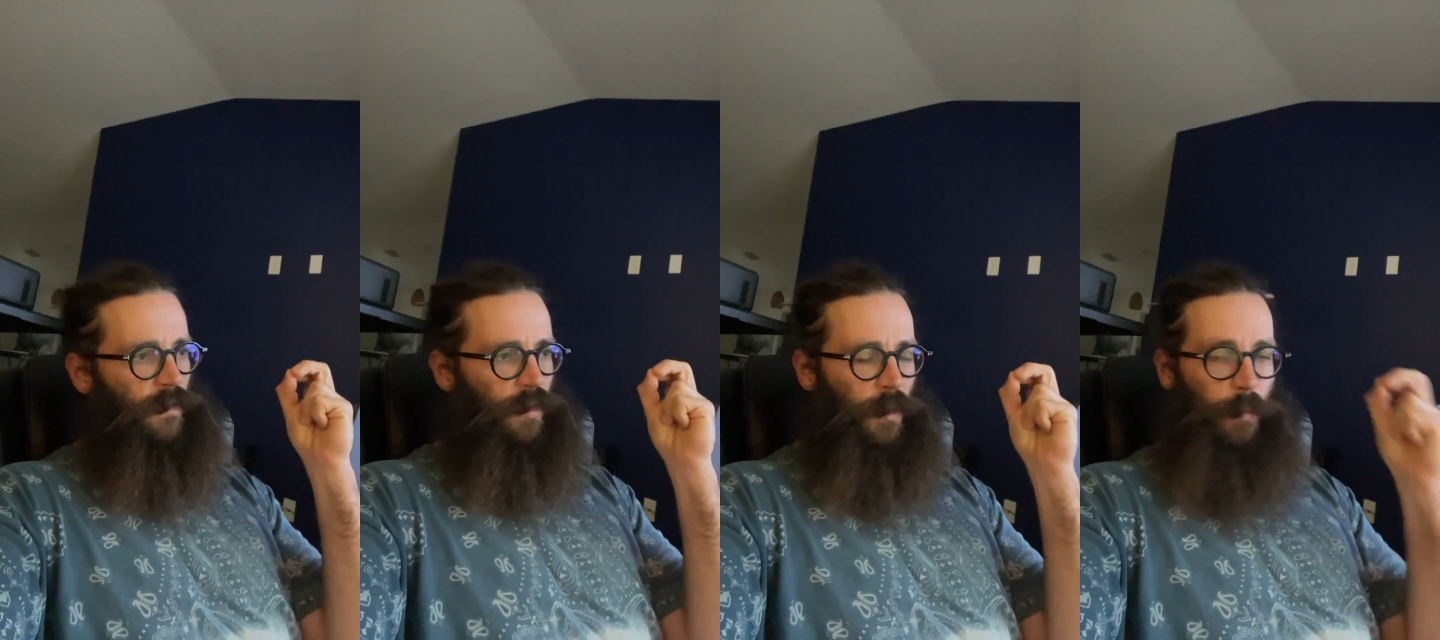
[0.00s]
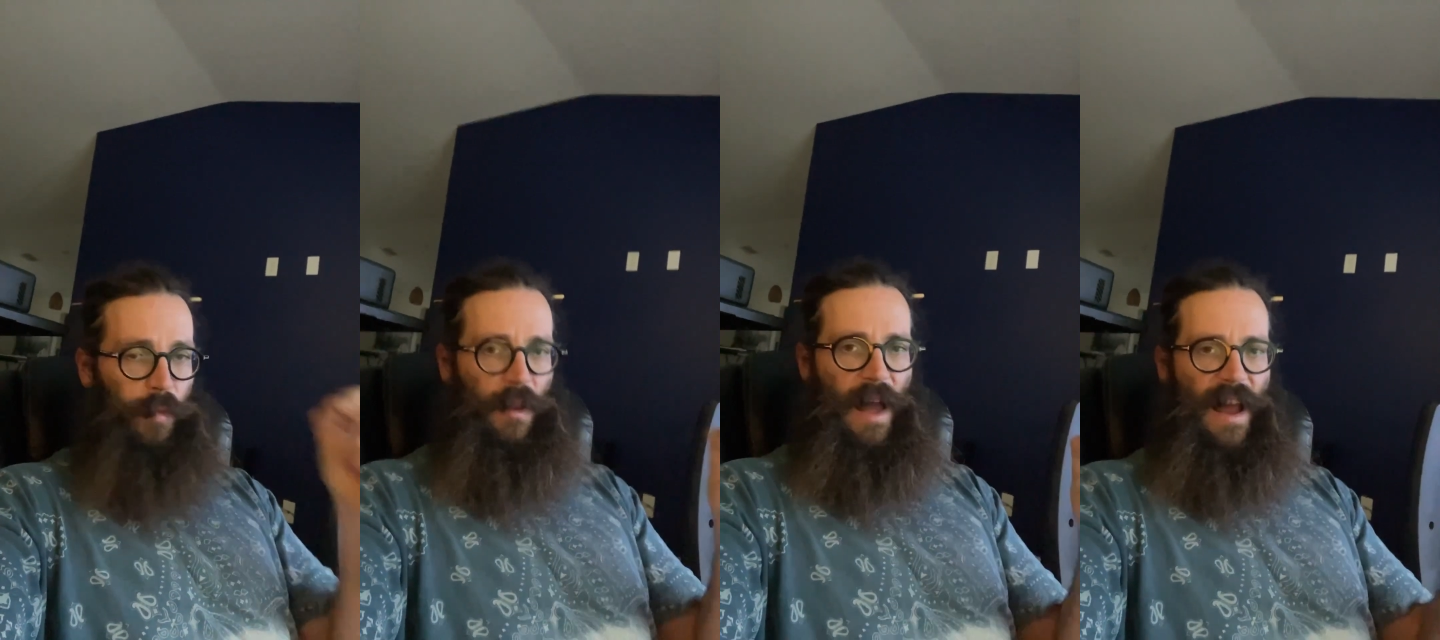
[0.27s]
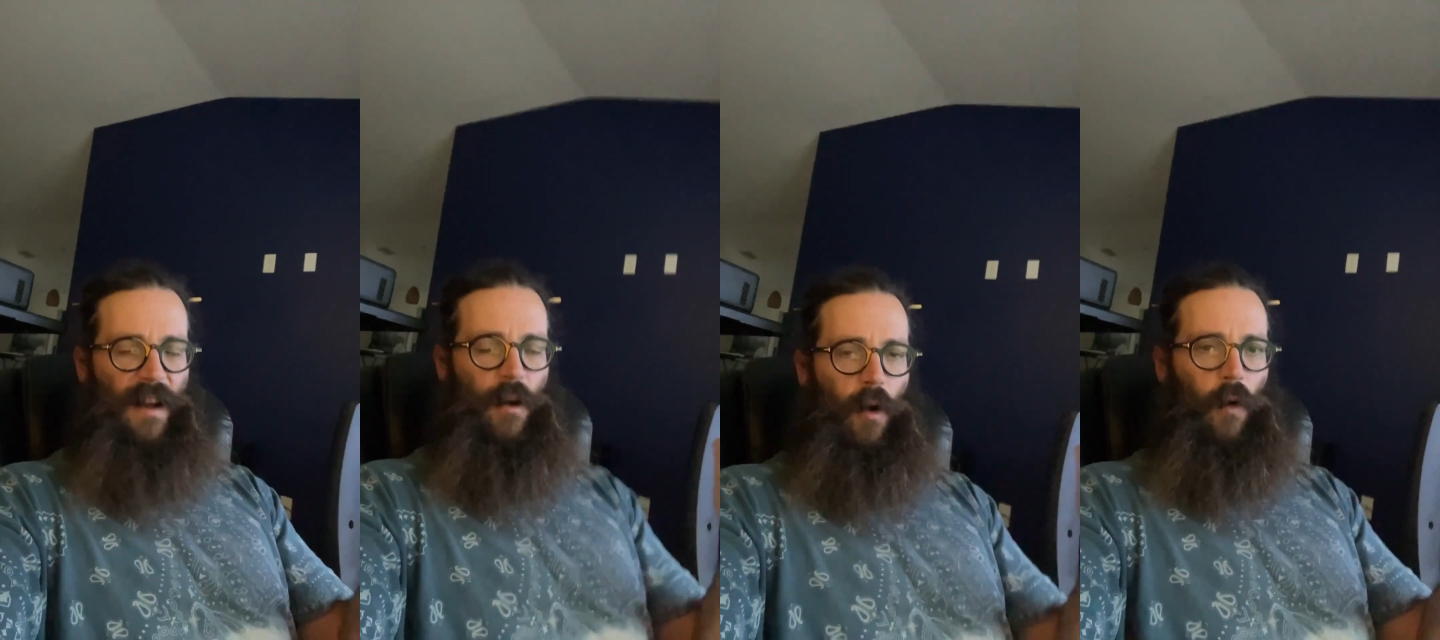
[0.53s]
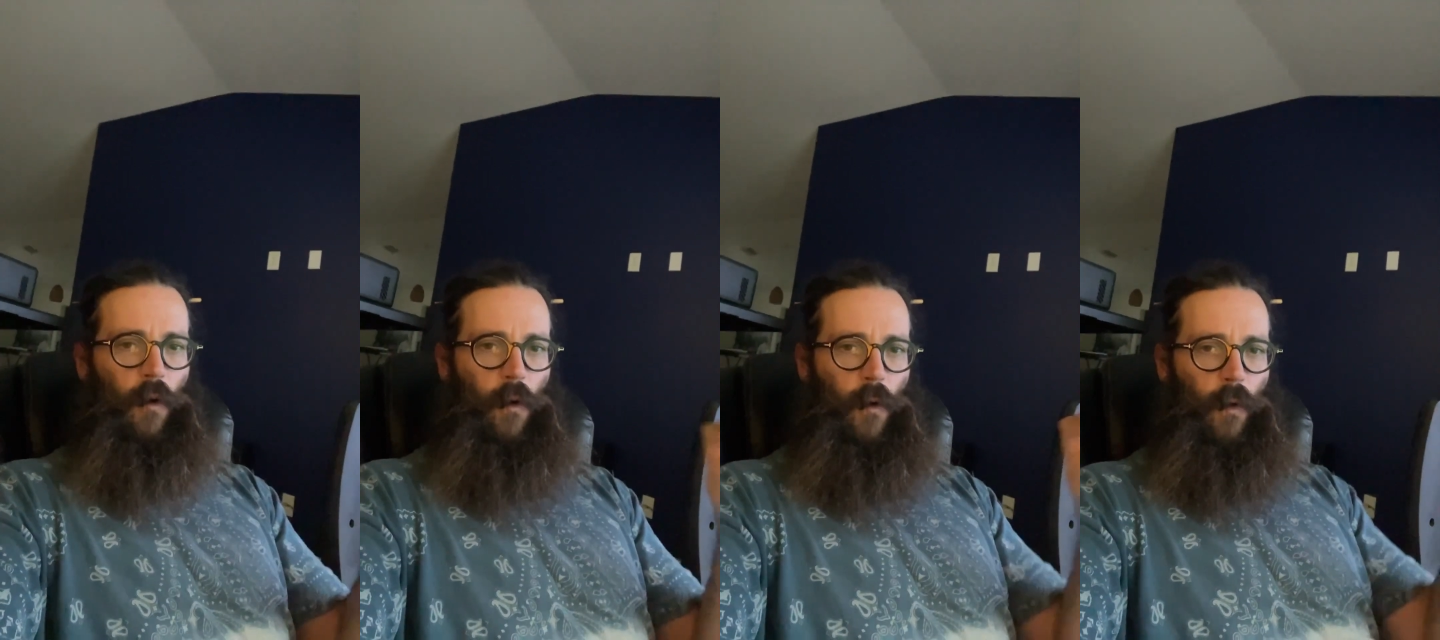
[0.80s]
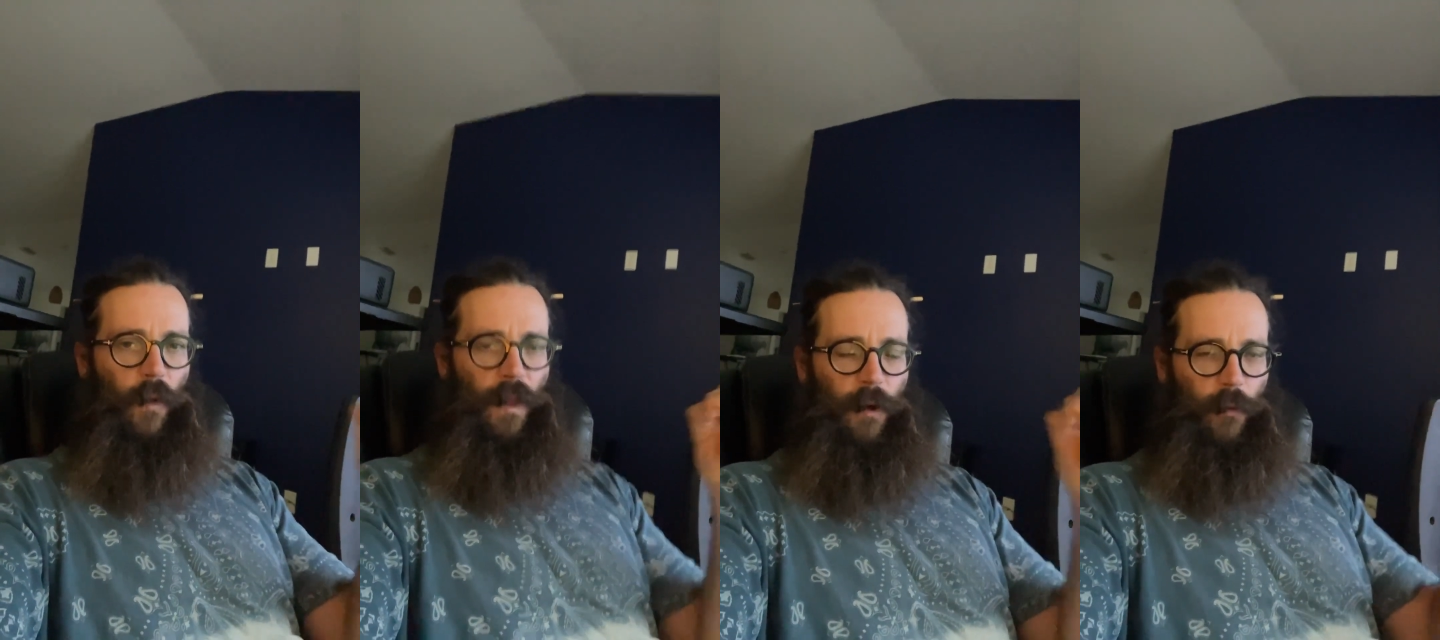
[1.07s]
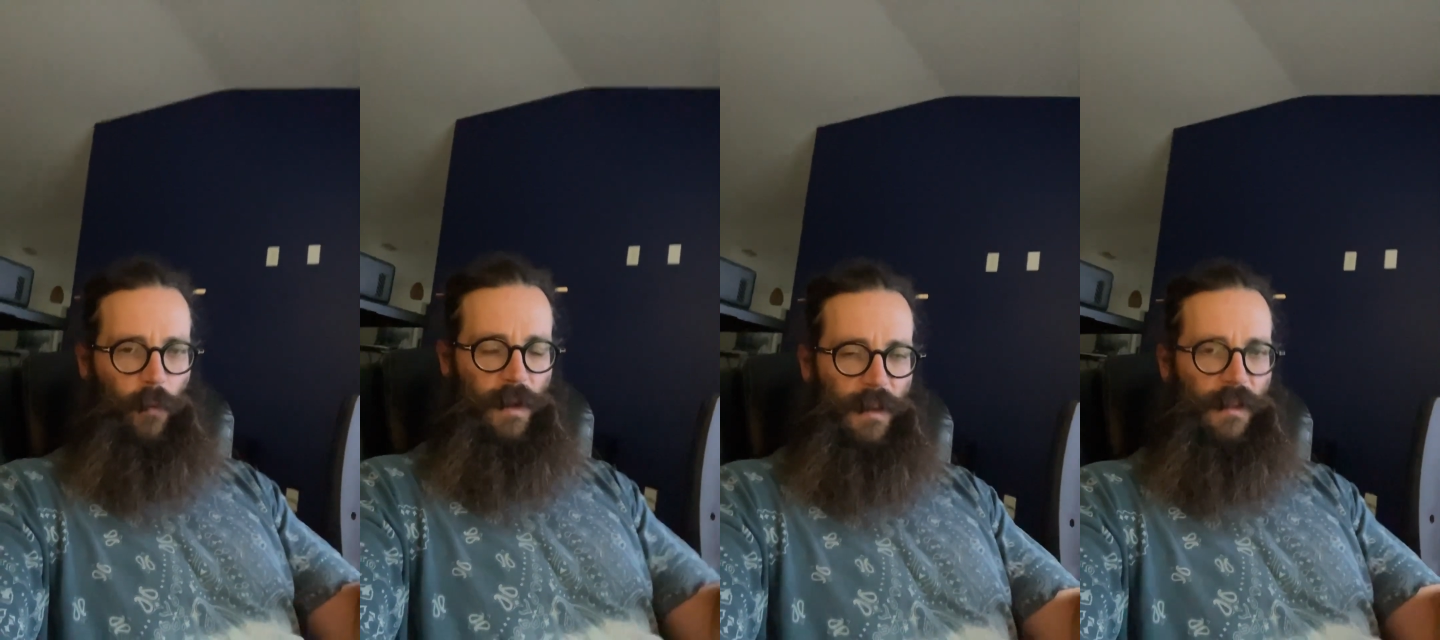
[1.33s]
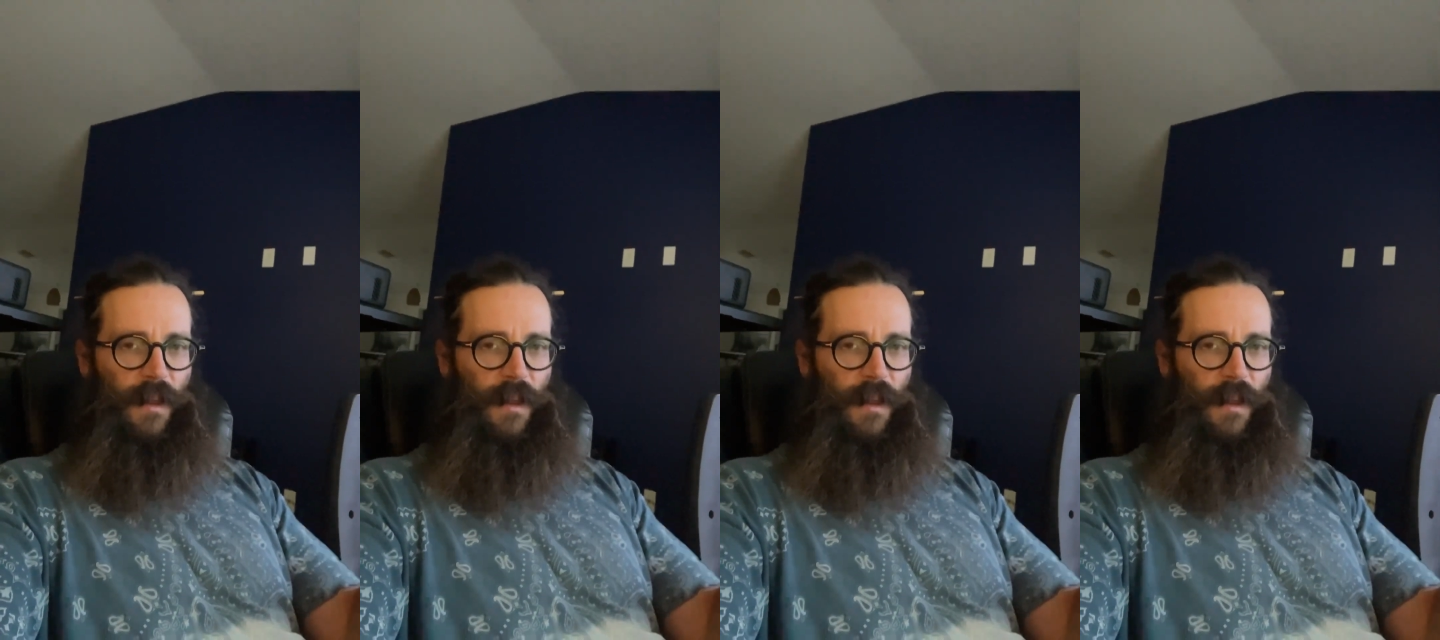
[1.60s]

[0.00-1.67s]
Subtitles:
the black hole that we